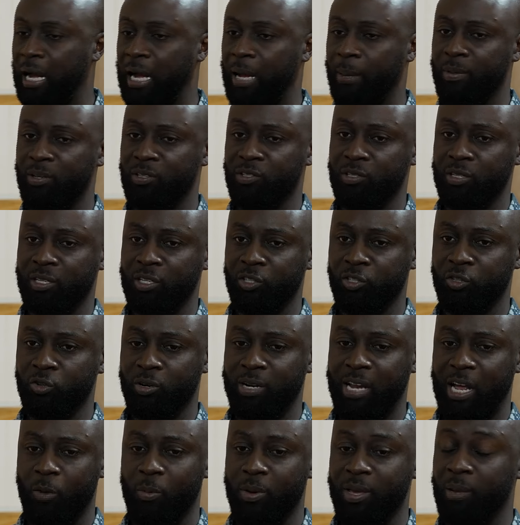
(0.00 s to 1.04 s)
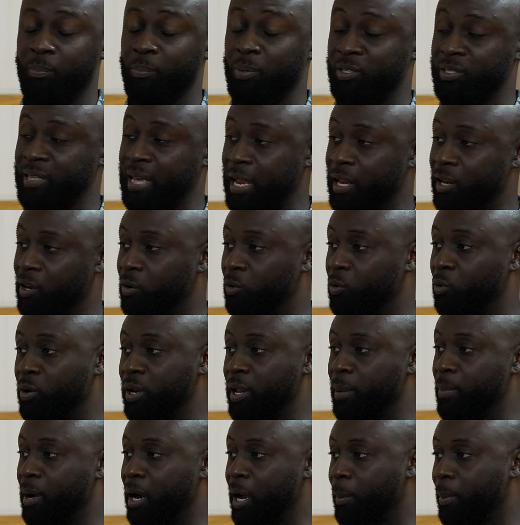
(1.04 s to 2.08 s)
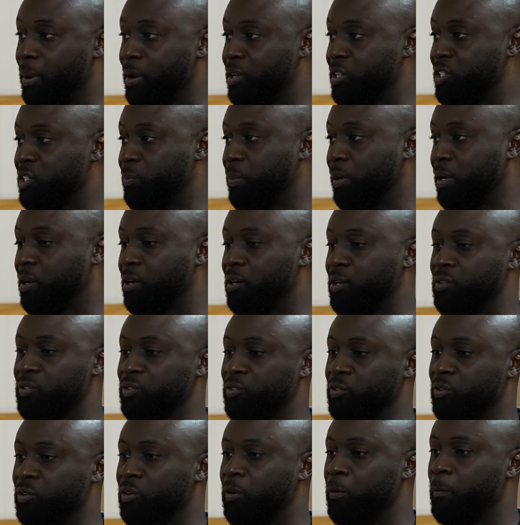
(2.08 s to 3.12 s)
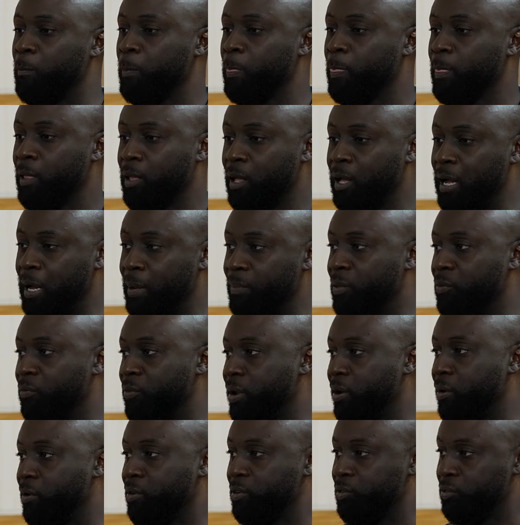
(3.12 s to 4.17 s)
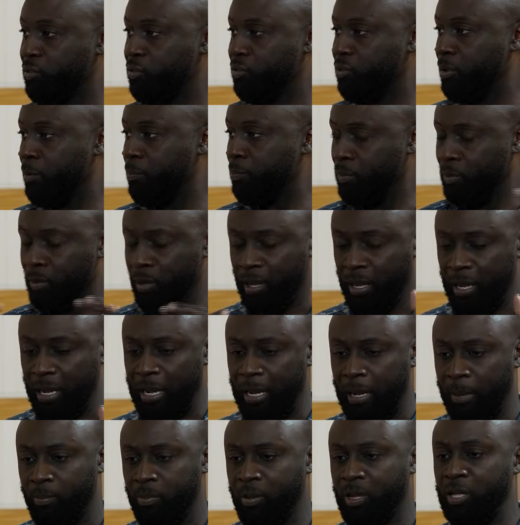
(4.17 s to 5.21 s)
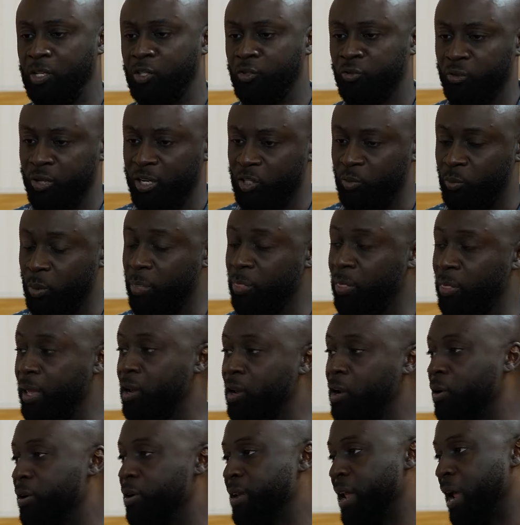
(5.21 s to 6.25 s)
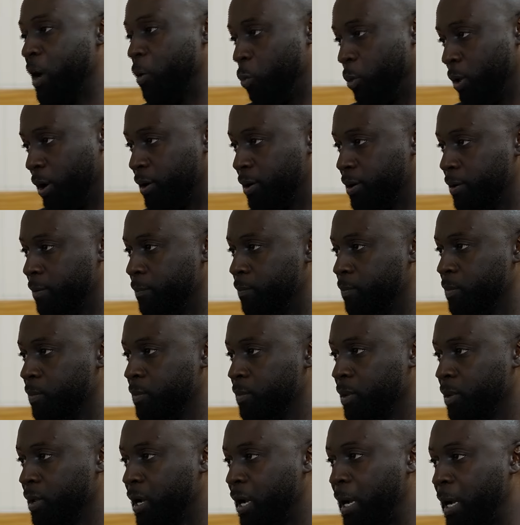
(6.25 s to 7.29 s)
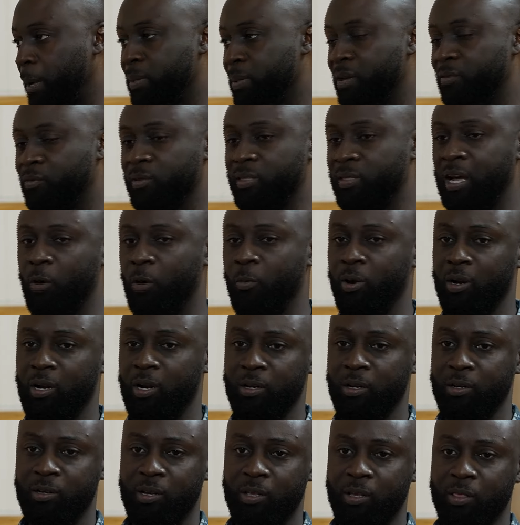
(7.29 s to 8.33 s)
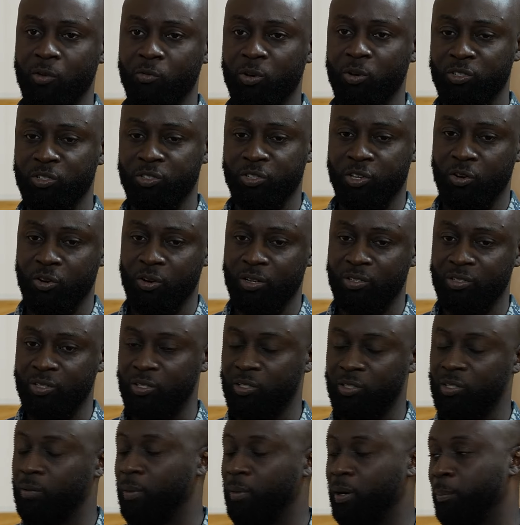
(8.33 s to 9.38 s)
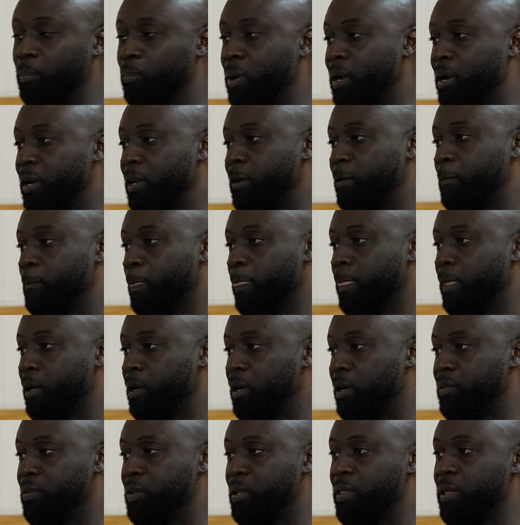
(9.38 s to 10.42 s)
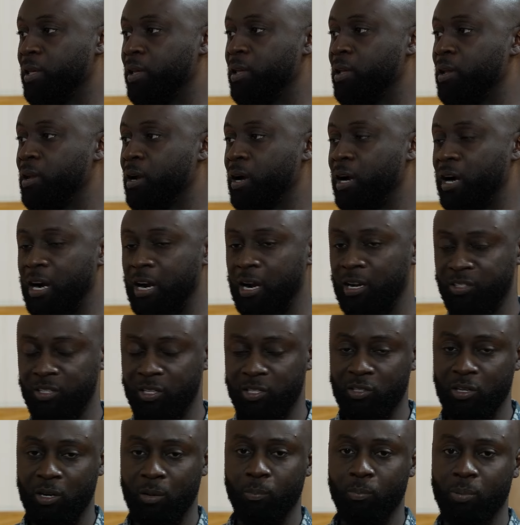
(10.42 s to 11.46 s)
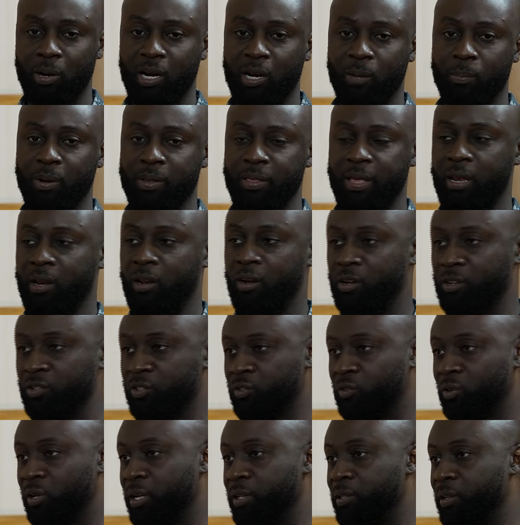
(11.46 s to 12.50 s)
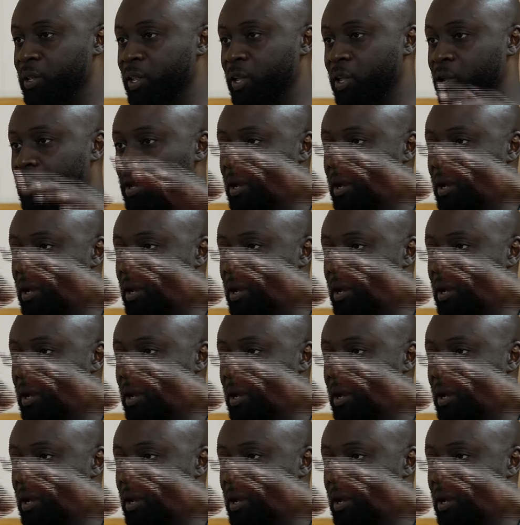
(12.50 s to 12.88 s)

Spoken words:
is to ensure that we can protect not only Barbados, but also the various countries within our network, given that we are under the Regional Security System umbrella, under the RSS umbrella, but then also under the